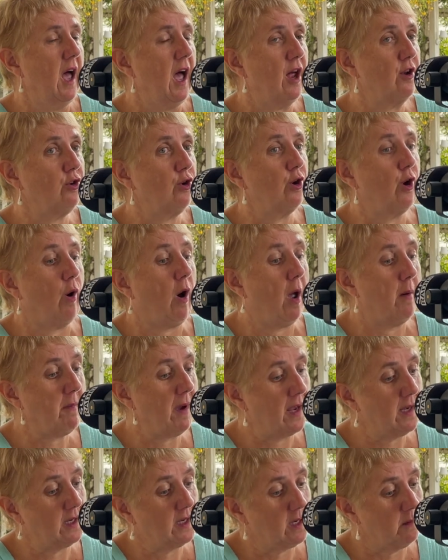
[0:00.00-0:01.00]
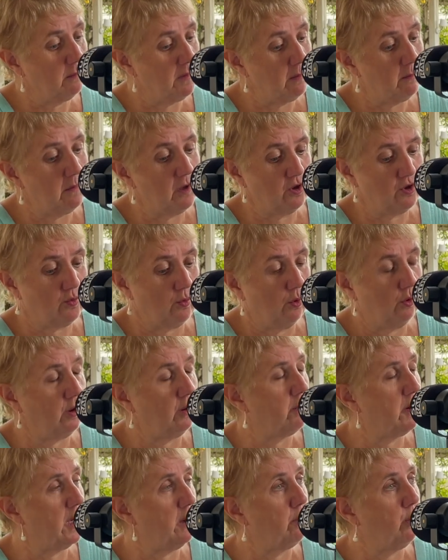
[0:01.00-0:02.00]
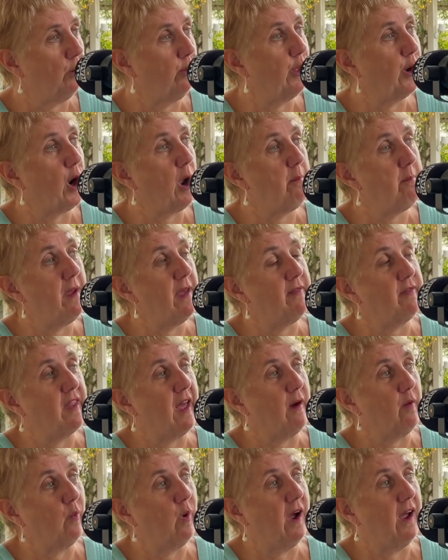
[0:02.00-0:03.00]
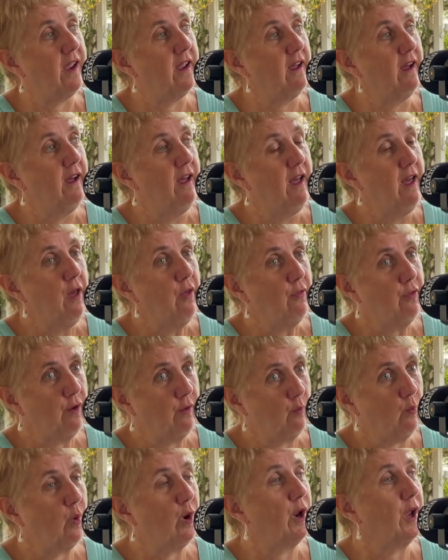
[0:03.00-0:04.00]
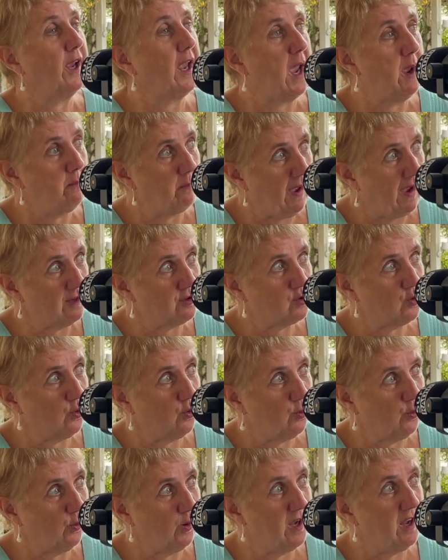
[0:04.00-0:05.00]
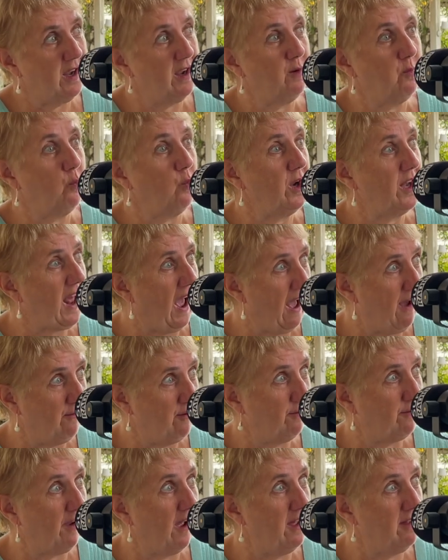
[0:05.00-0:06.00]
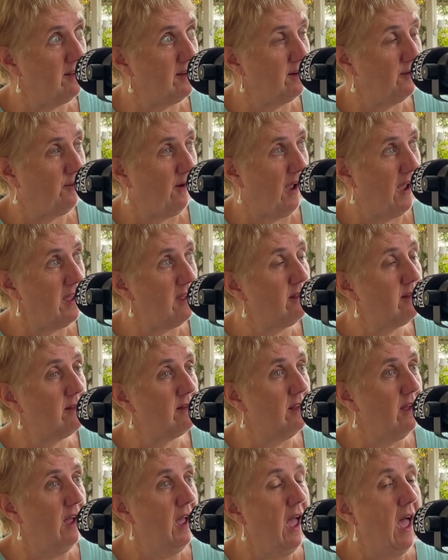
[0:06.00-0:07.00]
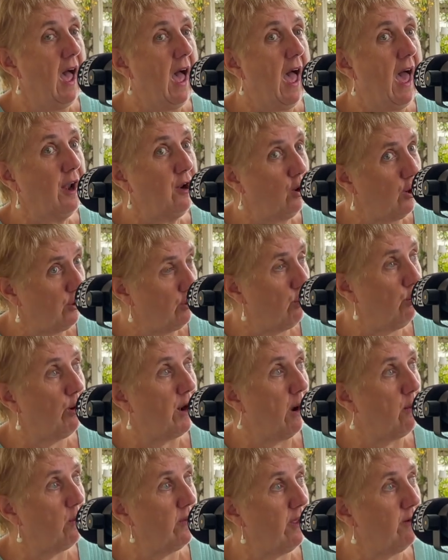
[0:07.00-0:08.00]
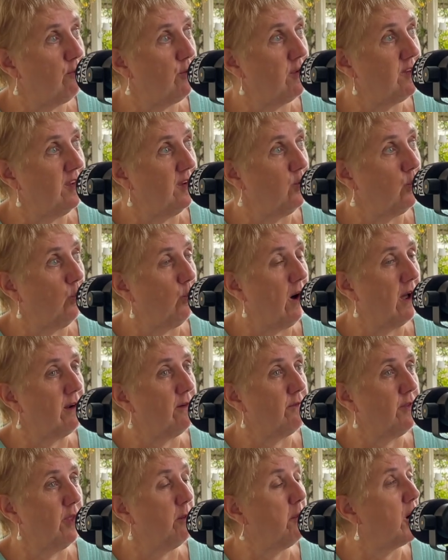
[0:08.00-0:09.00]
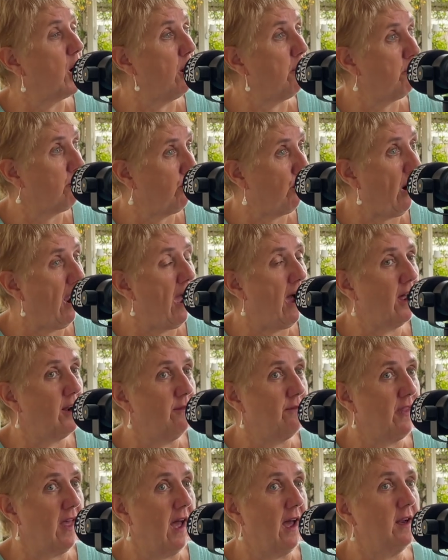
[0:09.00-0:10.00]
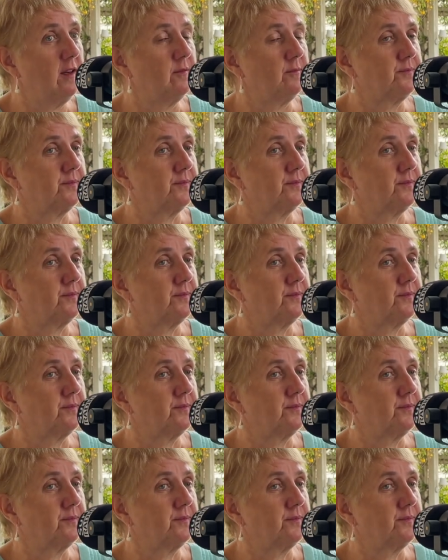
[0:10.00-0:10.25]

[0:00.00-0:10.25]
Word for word: And you know, I made a commitment to all the people that I met that way that when I came back to Hua Hin, we'd have a face to face. Right. And I caught up with every single one of them, and I'm proud of that.